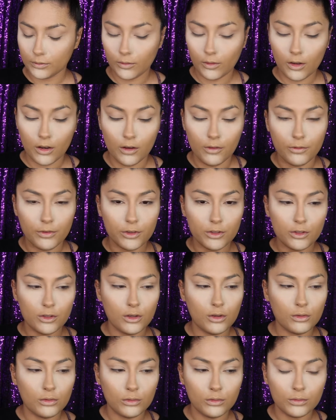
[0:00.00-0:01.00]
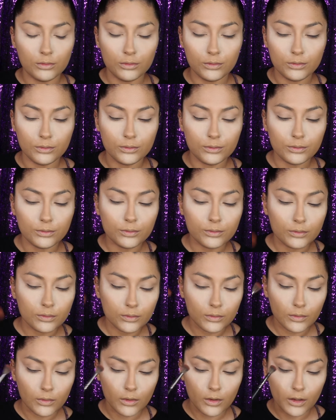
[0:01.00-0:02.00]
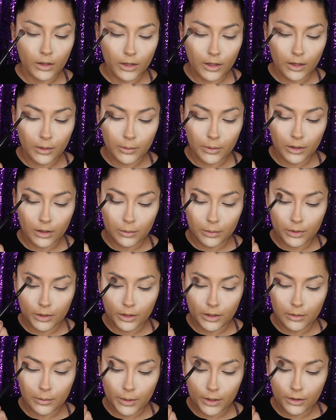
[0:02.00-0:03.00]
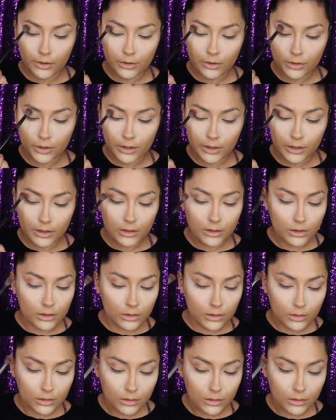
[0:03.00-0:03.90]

Comfort Zone. And I'm gonna put it in my crease.